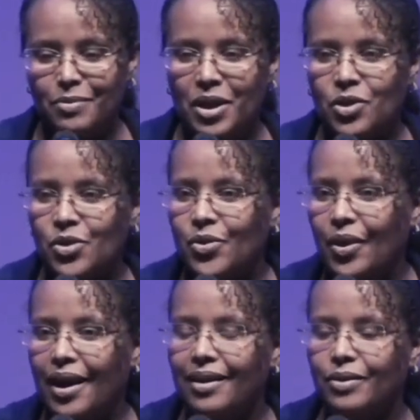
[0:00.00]
to make sure
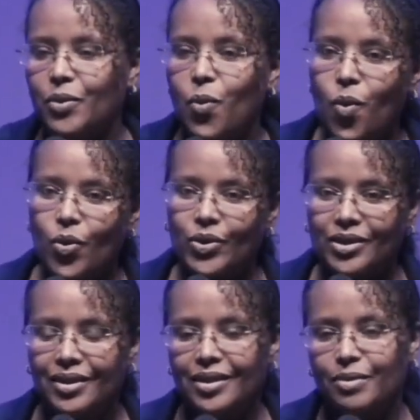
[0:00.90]
that the
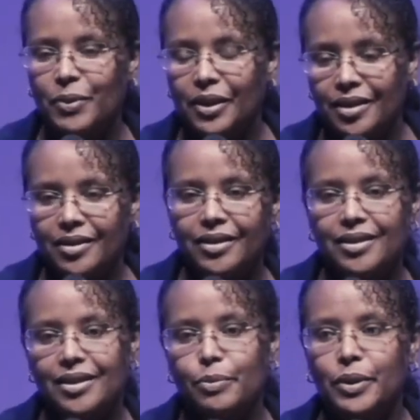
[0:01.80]
wars and the political
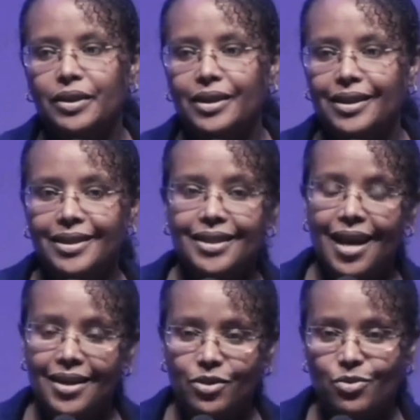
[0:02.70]
instability did
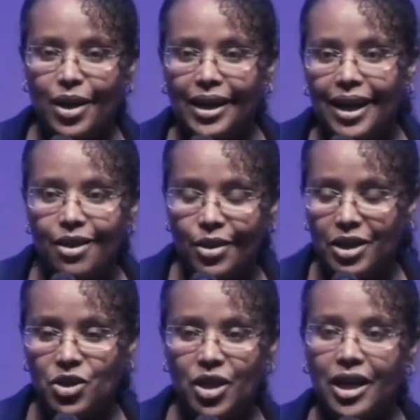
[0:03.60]
not derail our
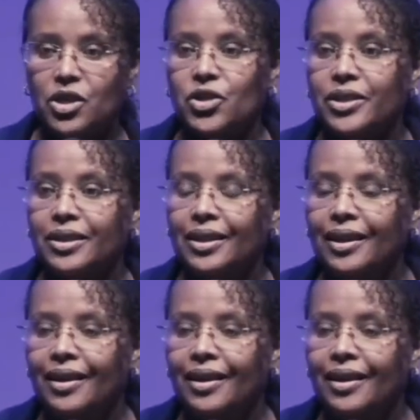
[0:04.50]
education.